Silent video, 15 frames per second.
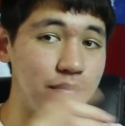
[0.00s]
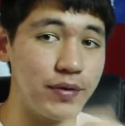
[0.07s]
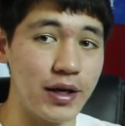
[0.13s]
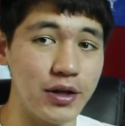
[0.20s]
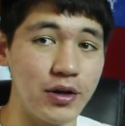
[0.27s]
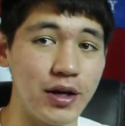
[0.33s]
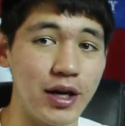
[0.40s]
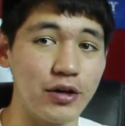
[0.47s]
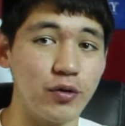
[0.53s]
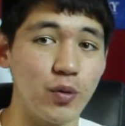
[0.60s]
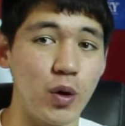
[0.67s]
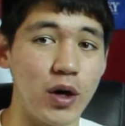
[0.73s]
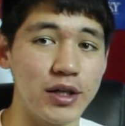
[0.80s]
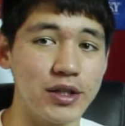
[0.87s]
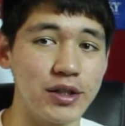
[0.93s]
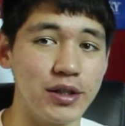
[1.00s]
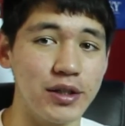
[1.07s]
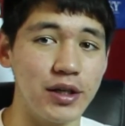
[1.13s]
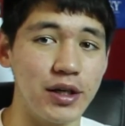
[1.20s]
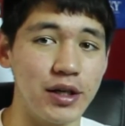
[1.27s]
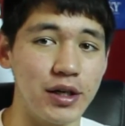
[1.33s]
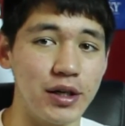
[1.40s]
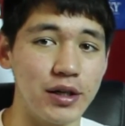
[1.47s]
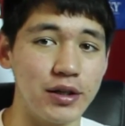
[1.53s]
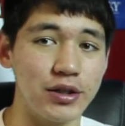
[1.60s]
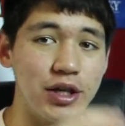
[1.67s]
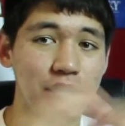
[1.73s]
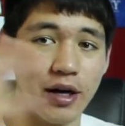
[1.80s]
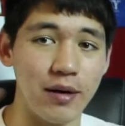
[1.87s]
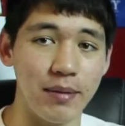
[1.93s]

Thank you guys for watching. Uh, check